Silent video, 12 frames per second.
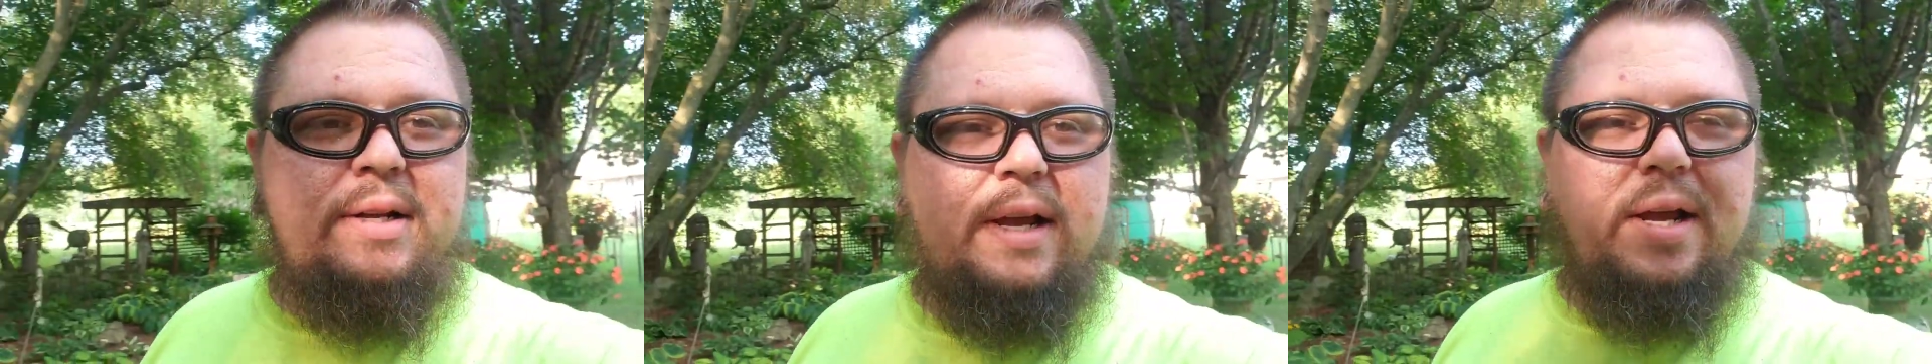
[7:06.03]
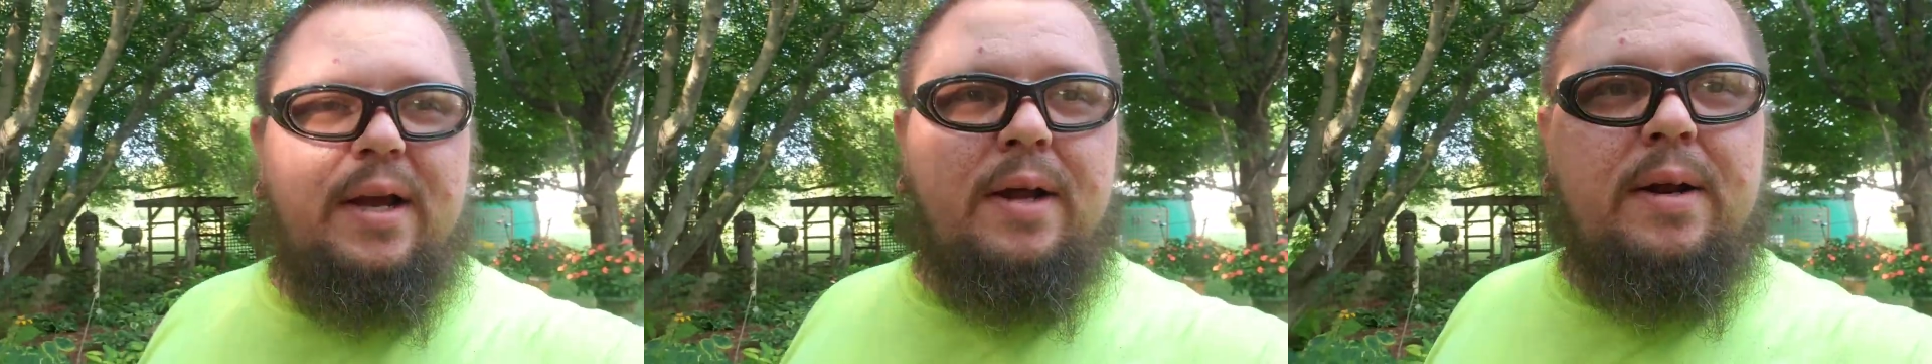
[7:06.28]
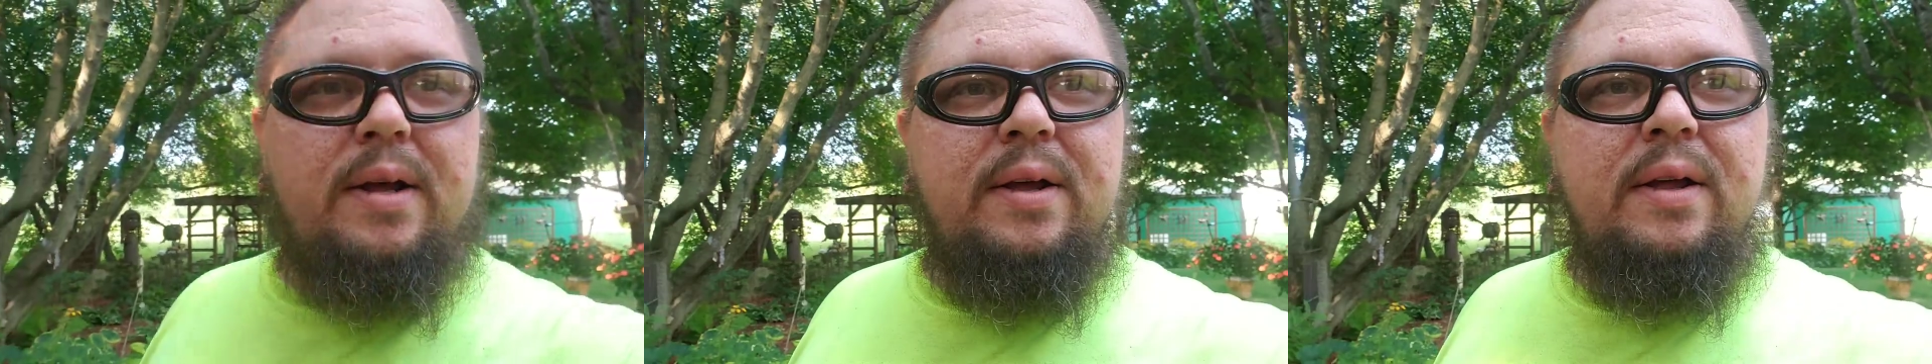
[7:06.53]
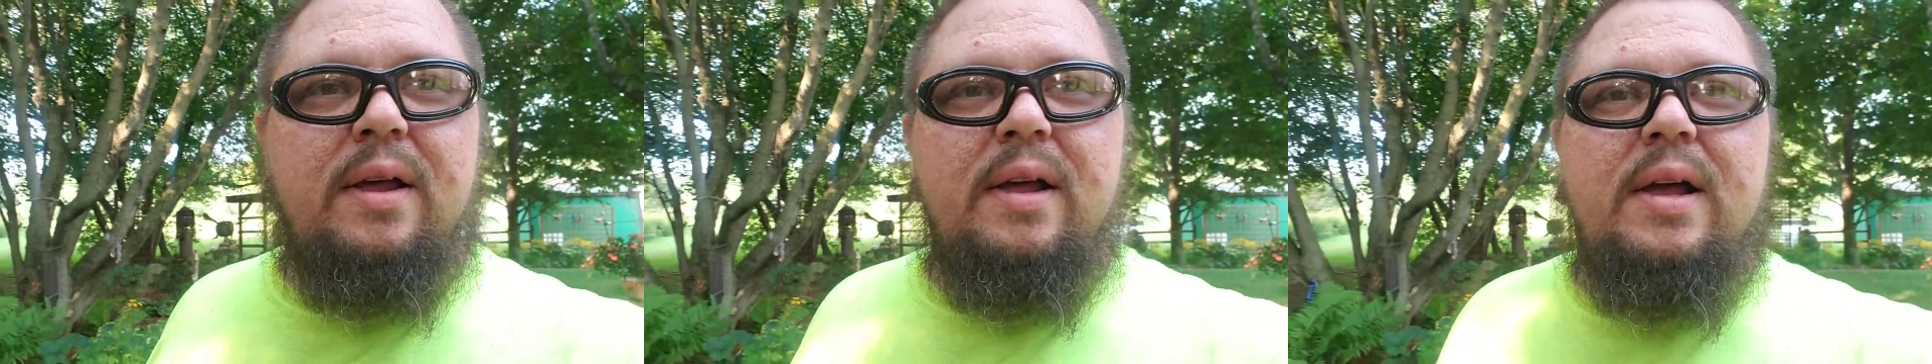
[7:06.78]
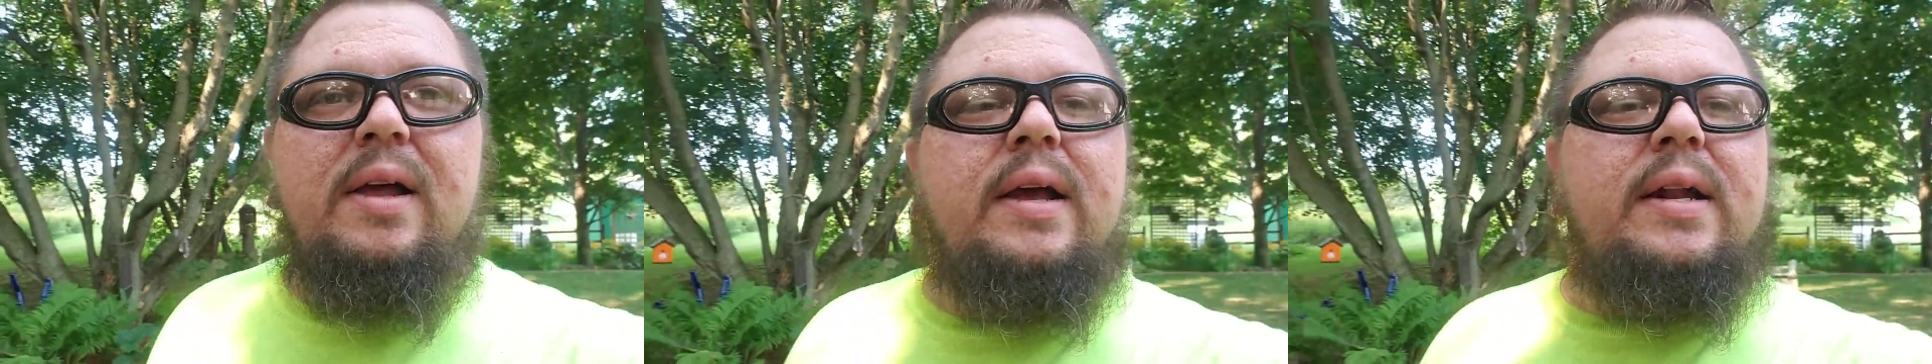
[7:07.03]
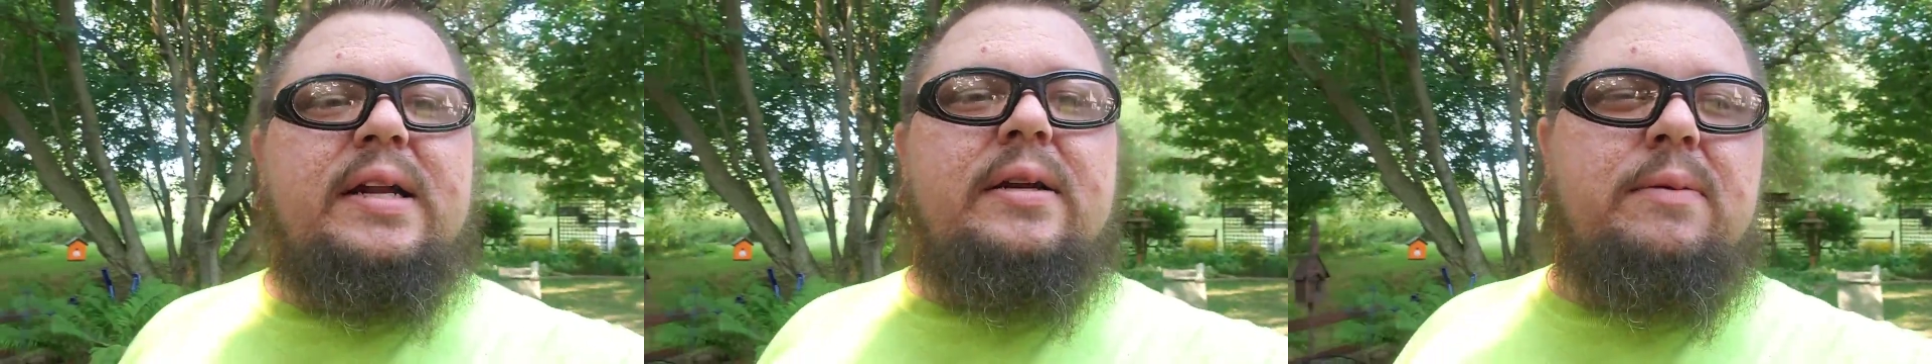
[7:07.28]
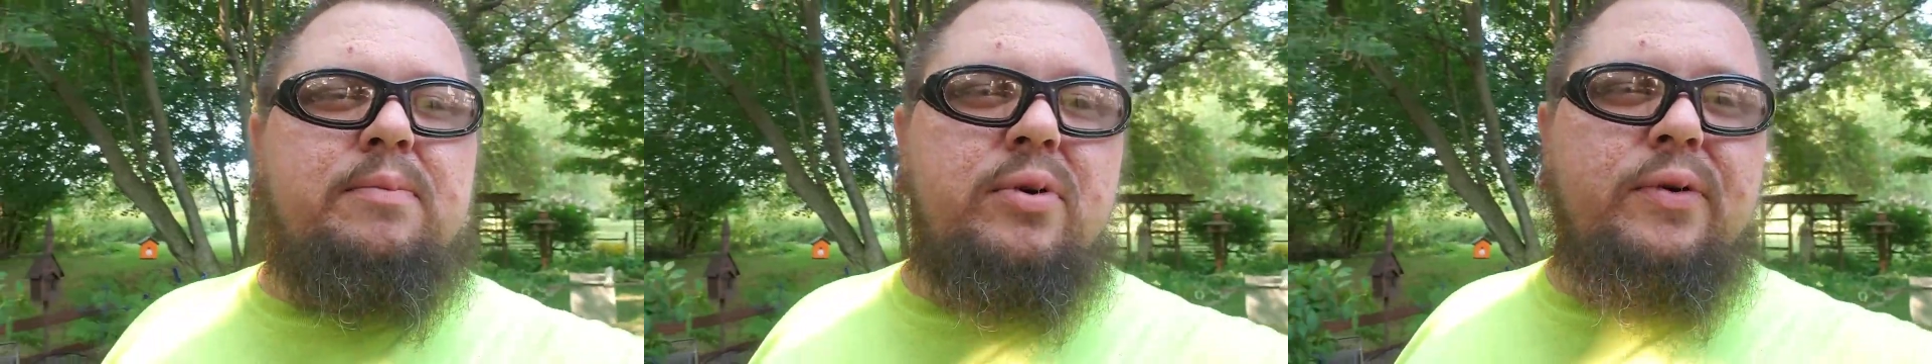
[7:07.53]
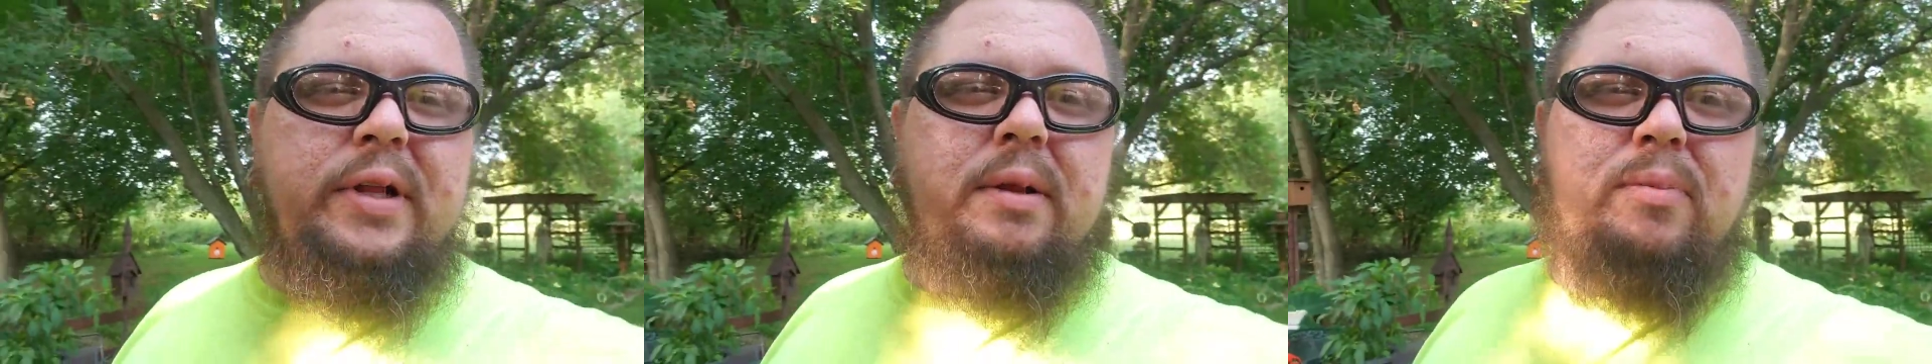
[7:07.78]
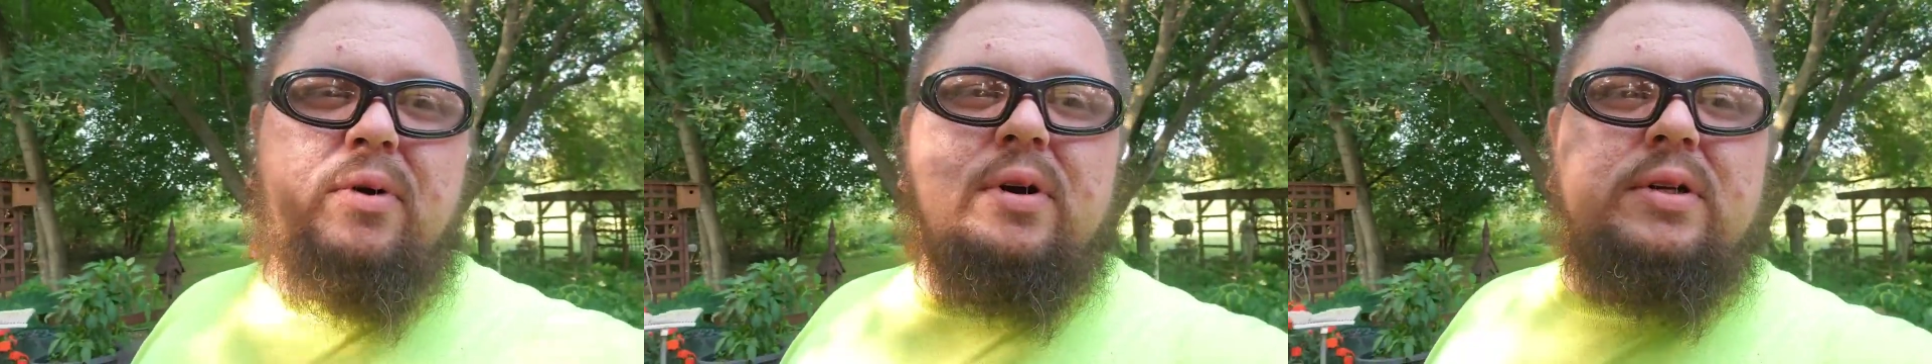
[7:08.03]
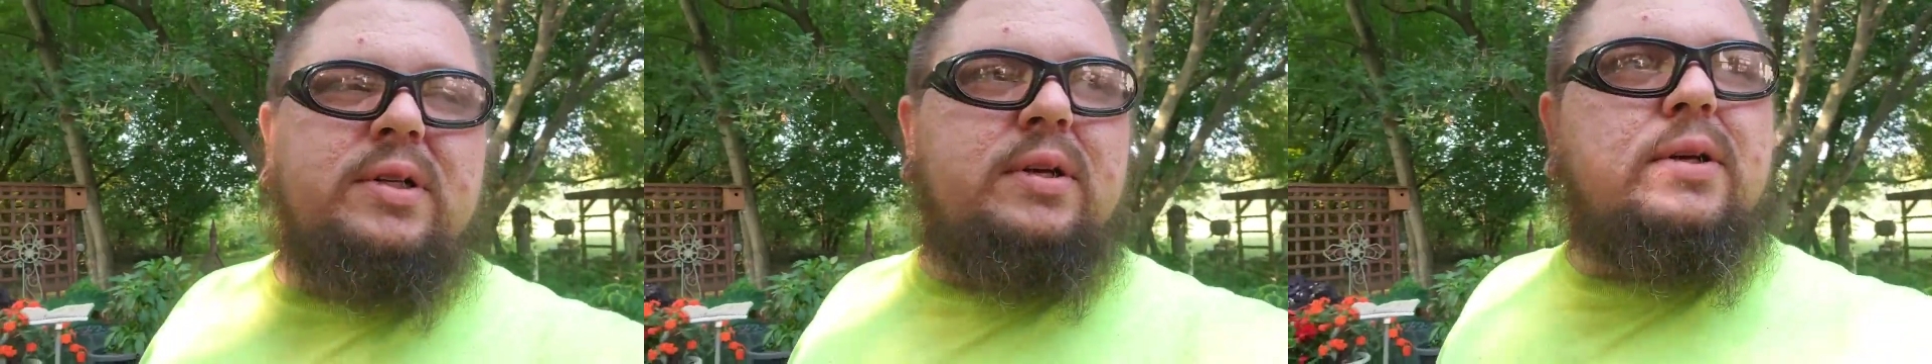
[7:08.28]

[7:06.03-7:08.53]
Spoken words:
and it ended up ruining the boards.